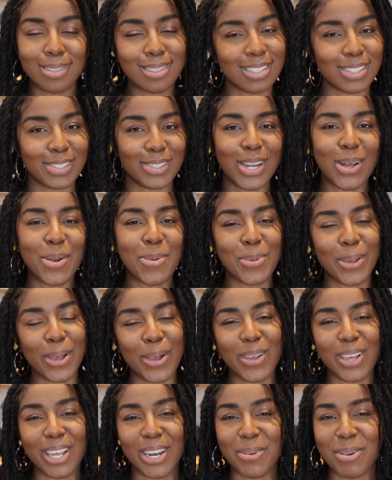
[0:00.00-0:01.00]
doesn't look like we'll be
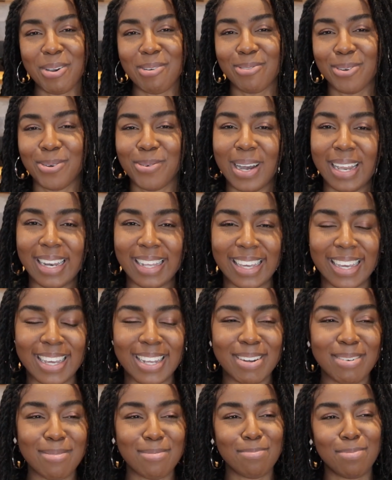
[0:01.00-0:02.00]
going anywhere for a while
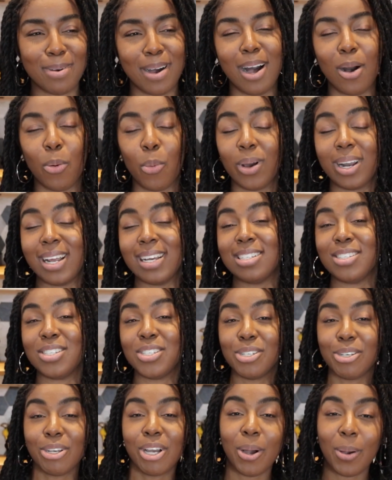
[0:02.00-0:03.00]
again, but when I
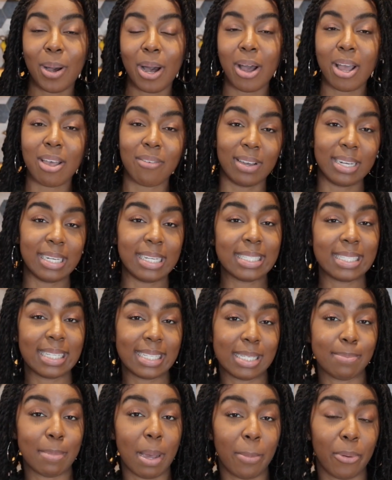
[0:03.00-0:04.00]
do go out, if I need
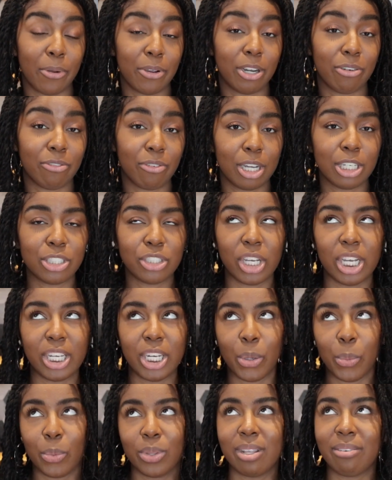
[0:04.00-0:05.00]
City Mapper in a rush, I
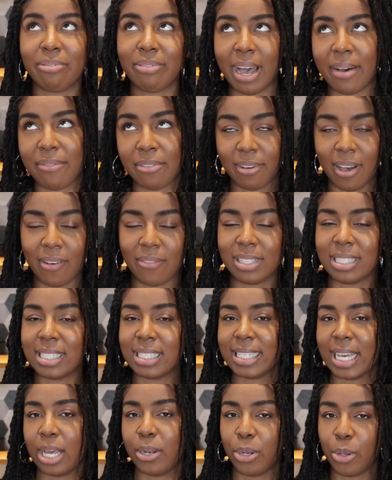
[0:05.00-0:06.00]
don't want the faff of having to
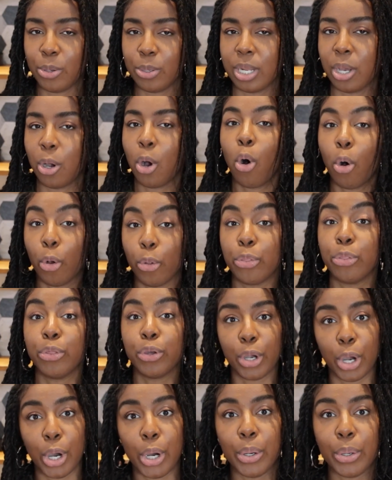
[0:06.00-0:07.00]
download it on
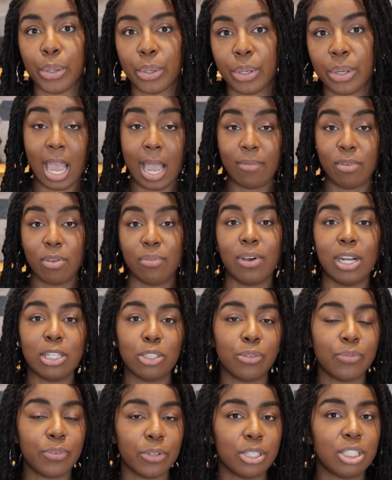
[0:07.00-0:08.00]
the go. If you find
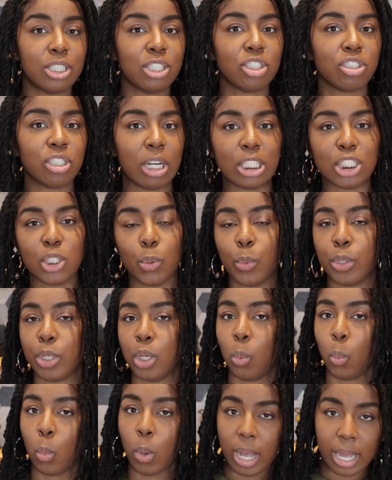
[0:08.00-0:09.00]
your phone a distraction when
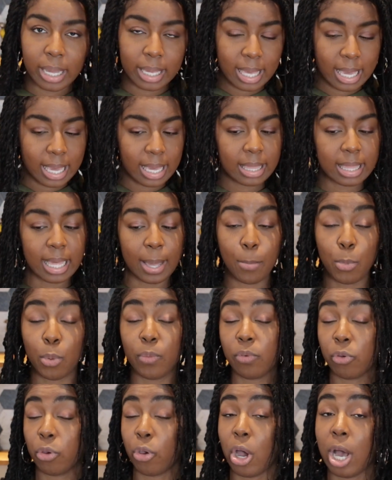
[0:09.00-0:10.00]
you're working, then
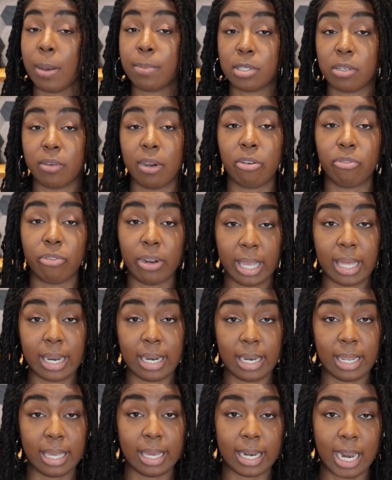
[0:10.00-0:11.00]
moving your apps around
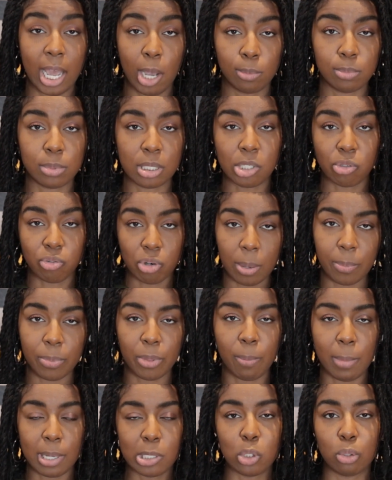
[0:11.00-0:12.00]
regularly can help disrupt
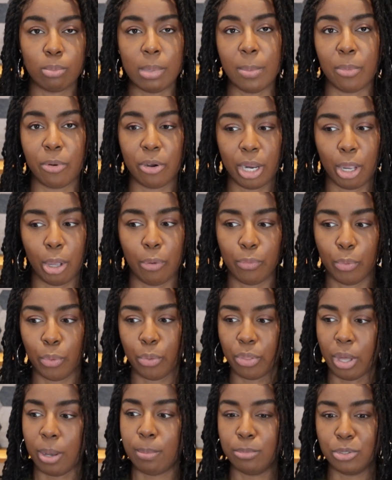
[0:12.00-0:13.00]
the muscle memory of your
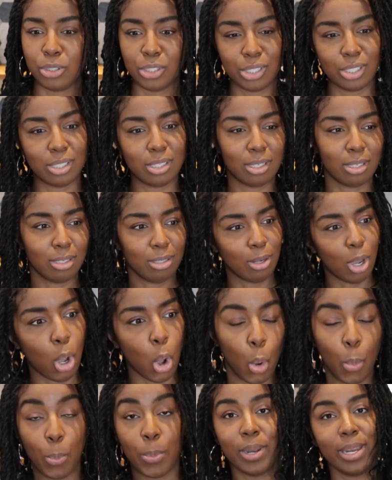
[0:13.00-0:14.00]
thumb just
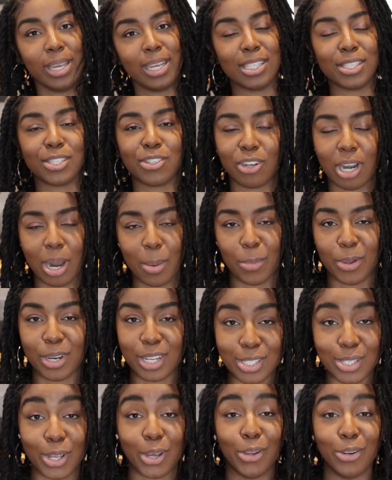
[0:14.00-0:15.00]
opening Instagram on
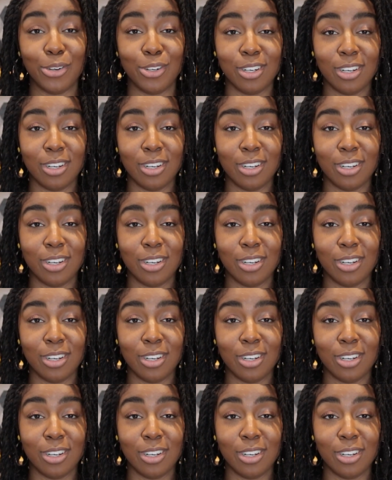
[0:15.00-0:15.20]
its own.